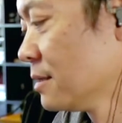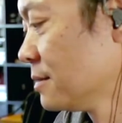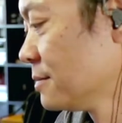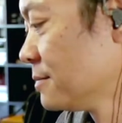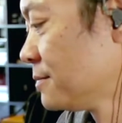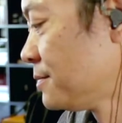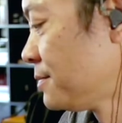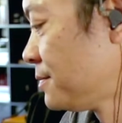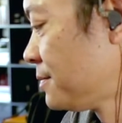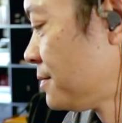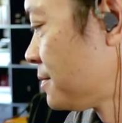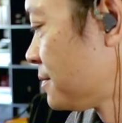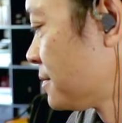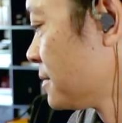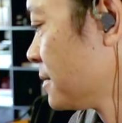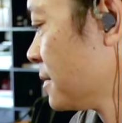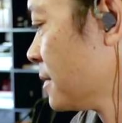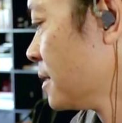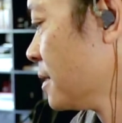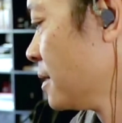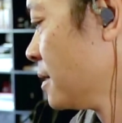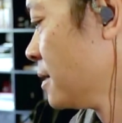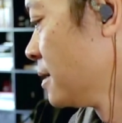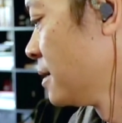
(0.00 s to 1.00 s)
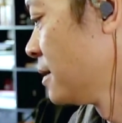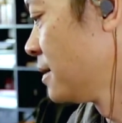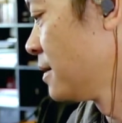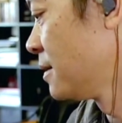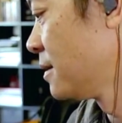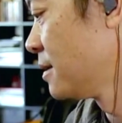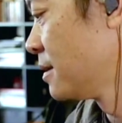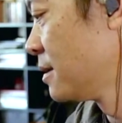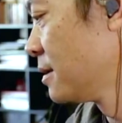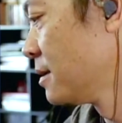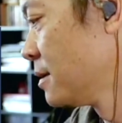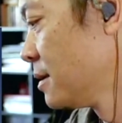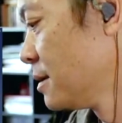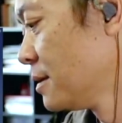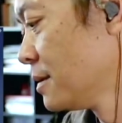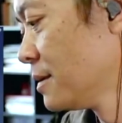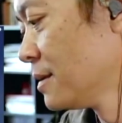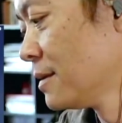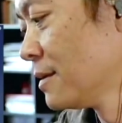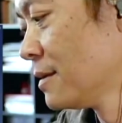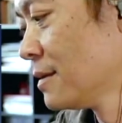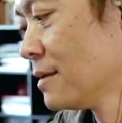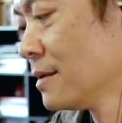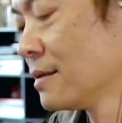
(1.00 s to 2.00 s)
it's only just hanging out and
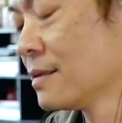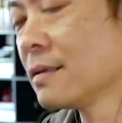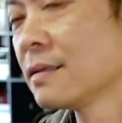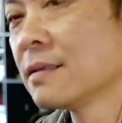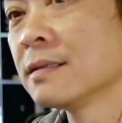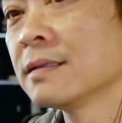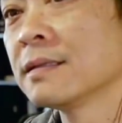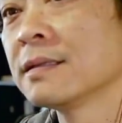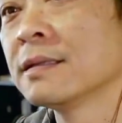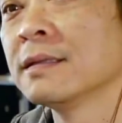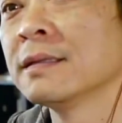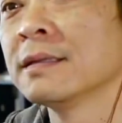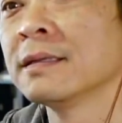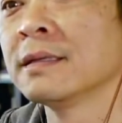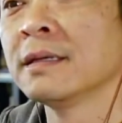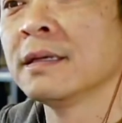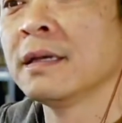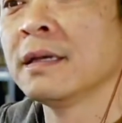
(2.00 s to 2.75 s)
playing games.